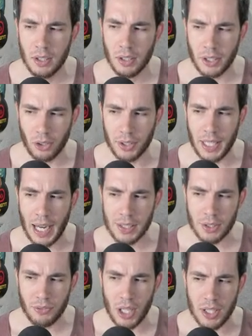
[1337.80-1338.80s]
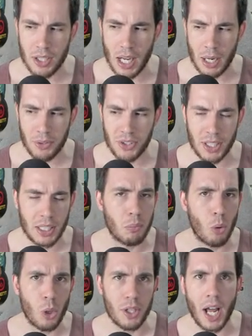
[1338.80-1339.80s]
Like on the Castlevania, I was thinking
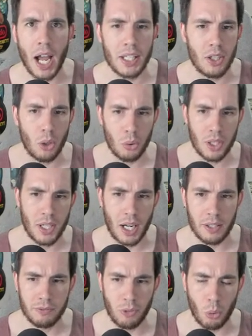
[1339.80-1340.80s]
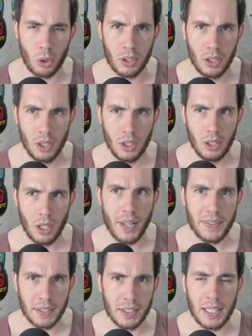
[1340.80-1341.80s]
more nine zero oh to nine four. I
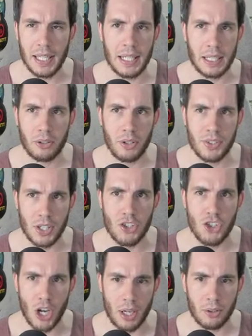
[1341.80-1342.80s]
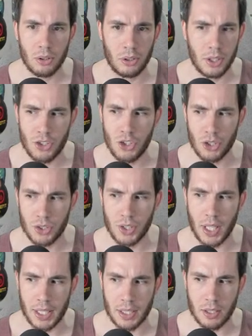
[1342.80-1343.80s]
think the Kid Icarus in general is just
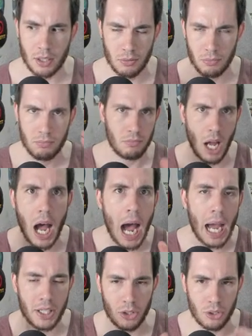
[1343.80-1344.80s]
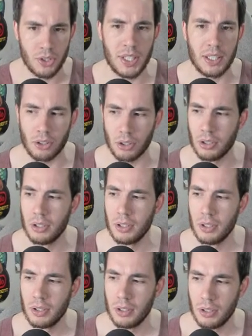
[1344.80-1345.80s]
like higher tier.
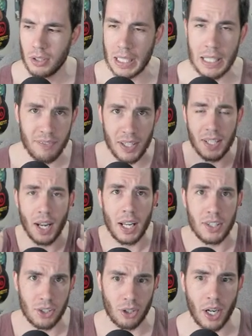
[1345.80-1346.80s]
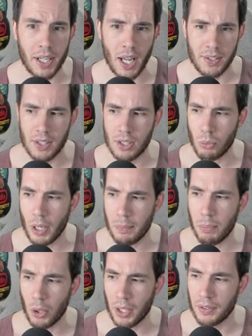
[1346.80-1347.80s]
Even nicer, I guess is the way to
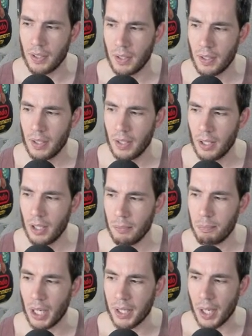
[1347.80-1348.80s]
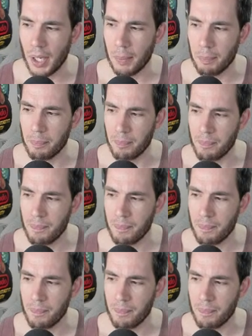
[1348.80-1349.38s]
put it. But um